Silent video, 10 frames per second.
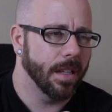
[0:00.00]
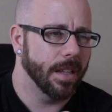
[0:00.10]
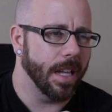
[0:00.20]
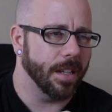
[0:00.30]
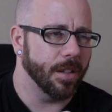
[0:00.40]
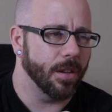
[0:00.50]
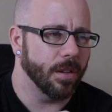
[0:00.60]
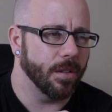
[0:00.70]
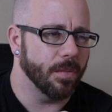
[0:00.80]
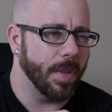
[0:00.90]
that
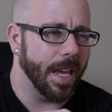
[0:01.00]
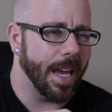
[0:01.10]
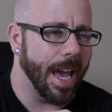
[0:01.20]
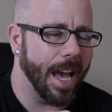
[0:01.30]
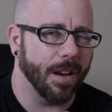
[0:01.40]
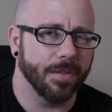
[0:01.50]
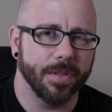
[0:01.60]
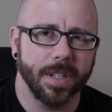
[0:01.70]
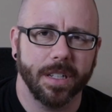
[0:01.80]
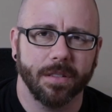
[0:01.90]
you may
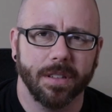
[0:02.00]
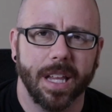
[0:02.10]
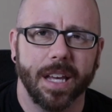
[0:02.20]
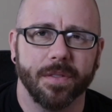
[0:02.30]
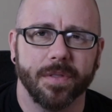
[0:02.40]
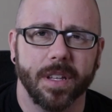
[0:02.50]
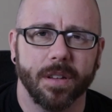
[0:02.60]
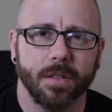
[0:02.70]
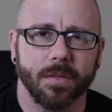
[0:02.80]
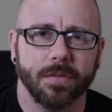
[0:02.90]
have in your life that
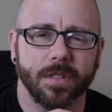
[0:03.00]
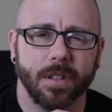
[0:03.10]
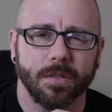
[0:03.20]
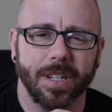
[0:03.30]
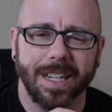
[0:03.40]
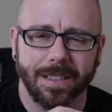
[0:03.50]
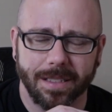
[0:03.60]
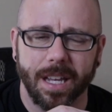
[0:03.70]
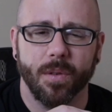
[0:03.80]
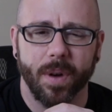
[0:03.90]
you're trying to
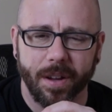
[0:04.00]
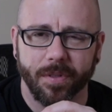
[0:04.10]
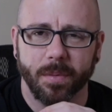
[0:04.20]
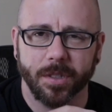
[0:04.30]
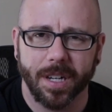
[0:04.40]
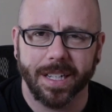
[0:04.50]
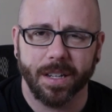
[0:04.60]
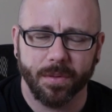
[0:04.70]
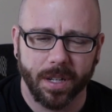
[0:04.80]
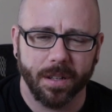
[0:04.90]
stay away from and trying
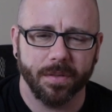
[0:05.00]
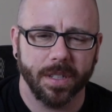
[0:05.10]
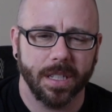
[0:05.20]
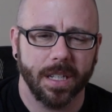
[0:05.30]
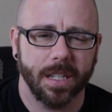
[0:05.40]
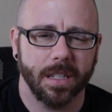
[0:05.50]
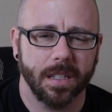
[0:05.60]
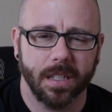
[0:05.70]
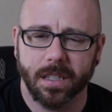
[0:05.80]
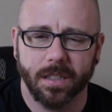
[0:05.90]
to get rid of, and
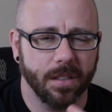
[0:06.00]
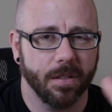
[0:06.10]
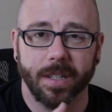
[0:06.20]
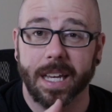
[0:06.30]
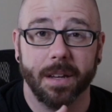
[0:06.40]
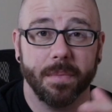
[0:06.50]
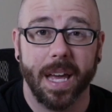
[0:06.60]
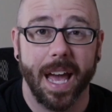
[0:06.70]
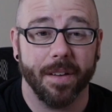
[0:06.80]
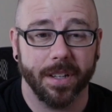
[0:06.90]
again may
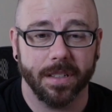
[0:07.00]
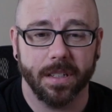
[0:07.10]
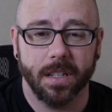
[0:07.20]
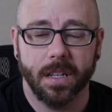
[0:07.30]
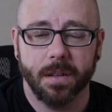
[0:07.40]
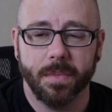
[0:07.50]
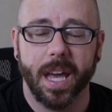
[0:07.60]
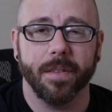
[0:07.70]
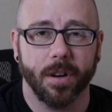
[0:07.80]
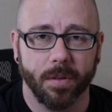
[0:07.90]
have it
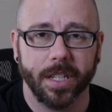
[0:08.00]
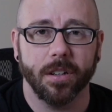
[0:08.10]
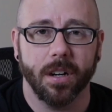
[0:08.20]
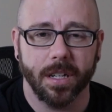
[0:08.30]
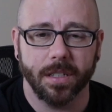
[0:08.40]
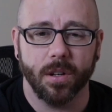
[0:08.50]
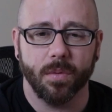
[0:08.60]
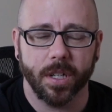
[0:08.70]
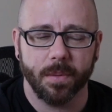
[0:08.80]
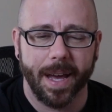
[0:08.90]
already gone and don't
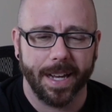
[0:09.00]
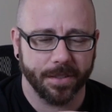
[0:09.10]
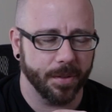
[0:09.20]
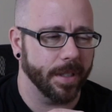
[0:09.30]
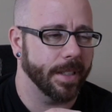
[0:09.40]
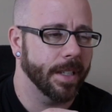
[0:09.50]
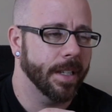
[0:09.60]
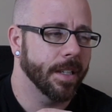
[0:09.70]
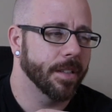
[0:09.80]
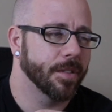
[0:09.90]
want to go back to it.
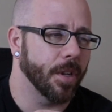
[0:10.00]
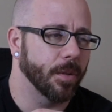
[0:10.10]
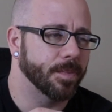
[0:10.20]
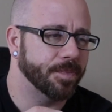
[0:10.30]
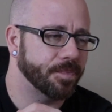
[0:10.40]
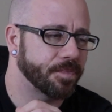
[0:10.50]
So